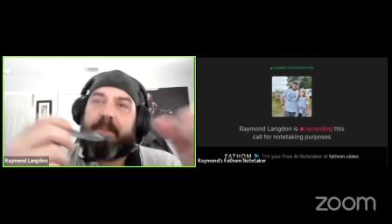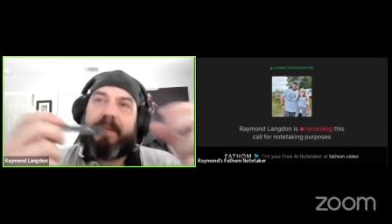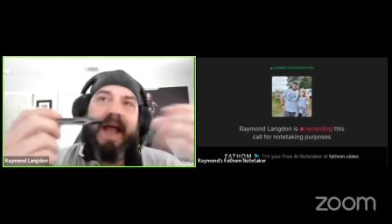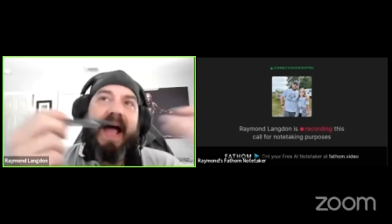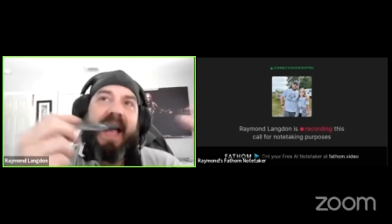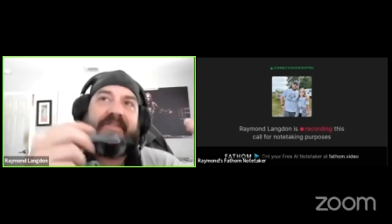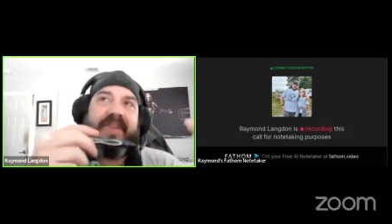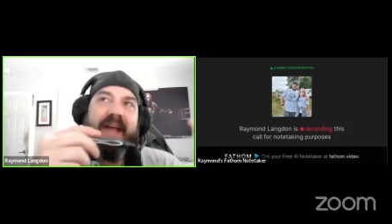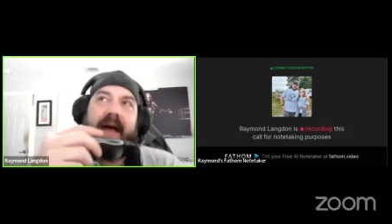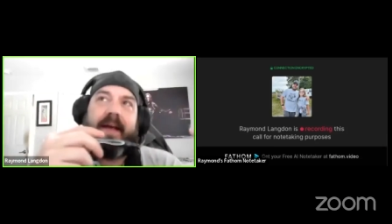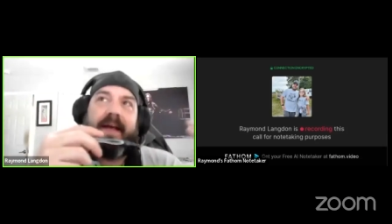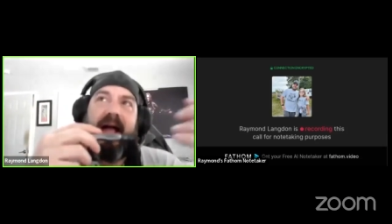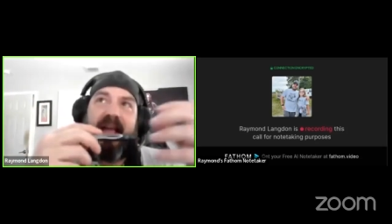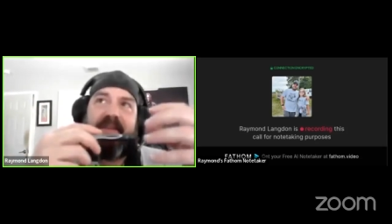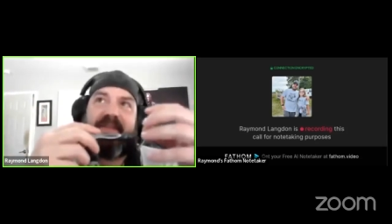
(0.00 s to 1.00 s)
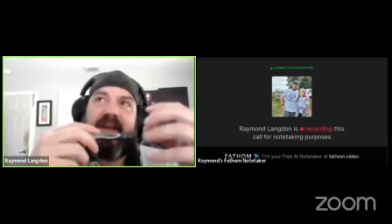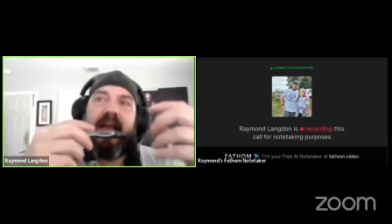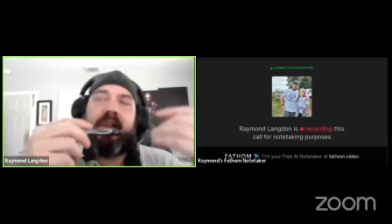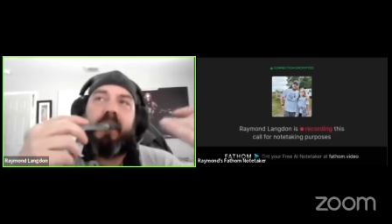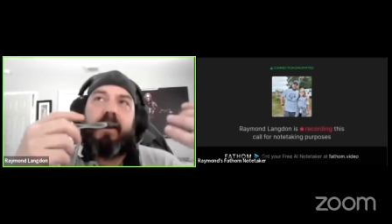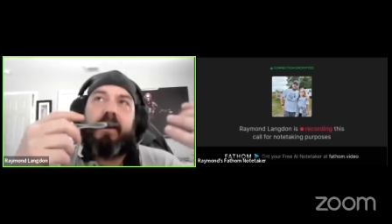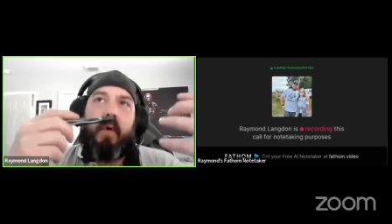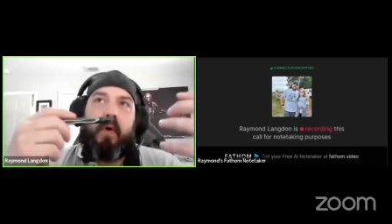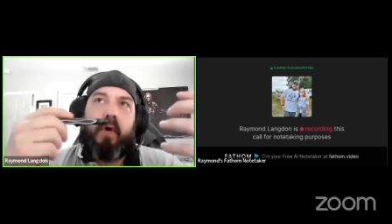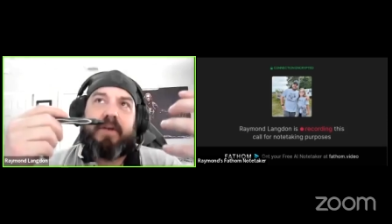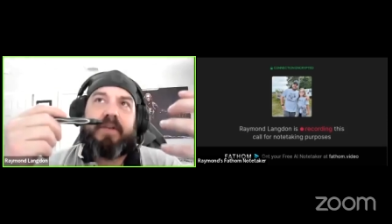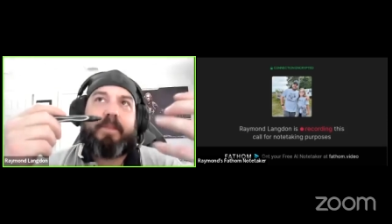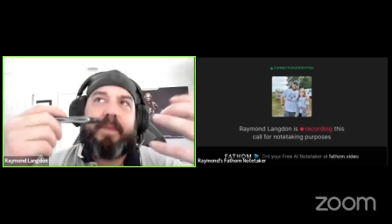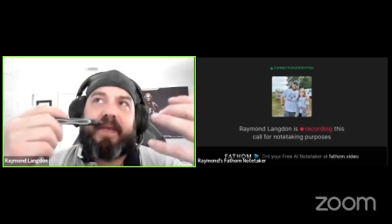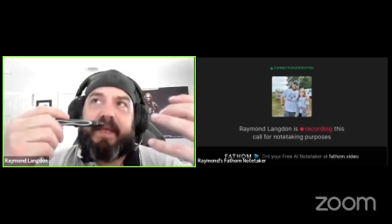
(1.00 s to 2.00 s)
but I've got I've got a little more
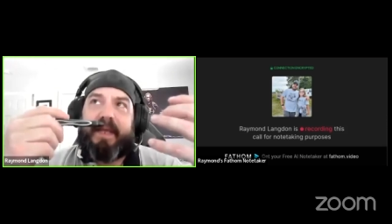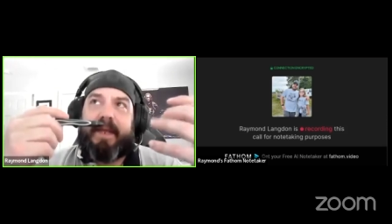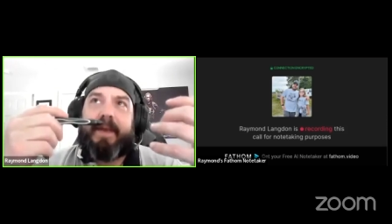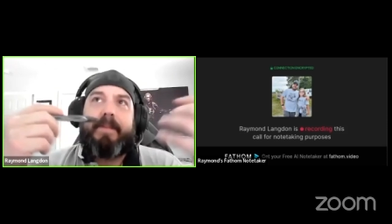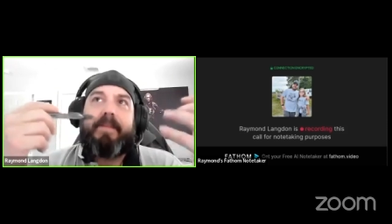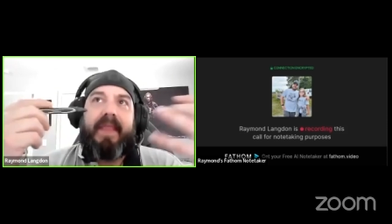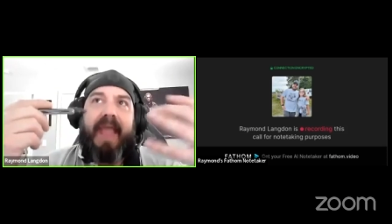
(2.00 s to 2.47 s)
to being